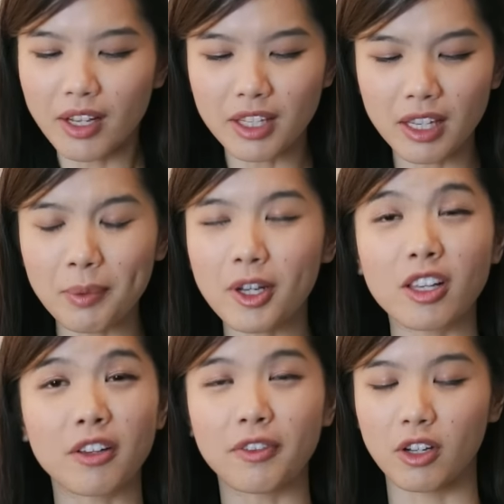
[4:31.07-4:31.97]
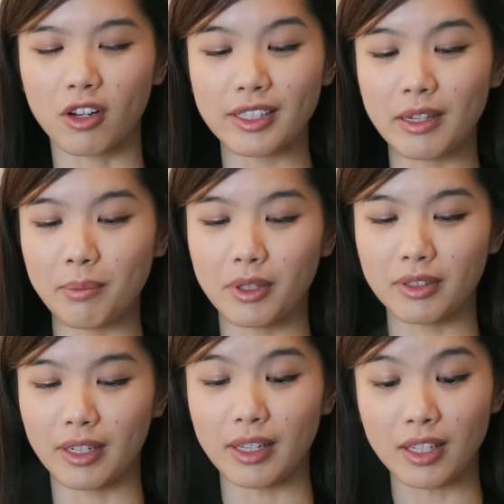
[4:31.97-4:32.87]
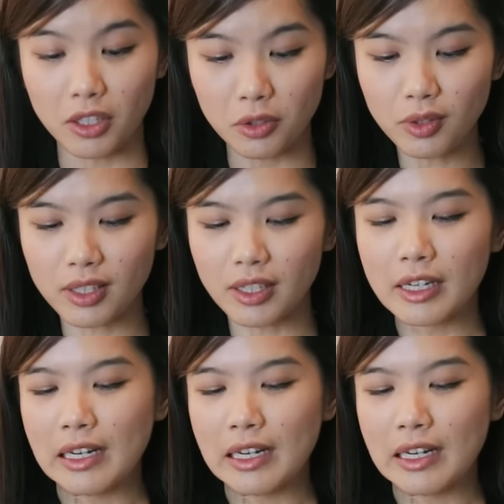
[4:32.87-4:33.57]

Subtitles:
just because of the coconut milk that is used,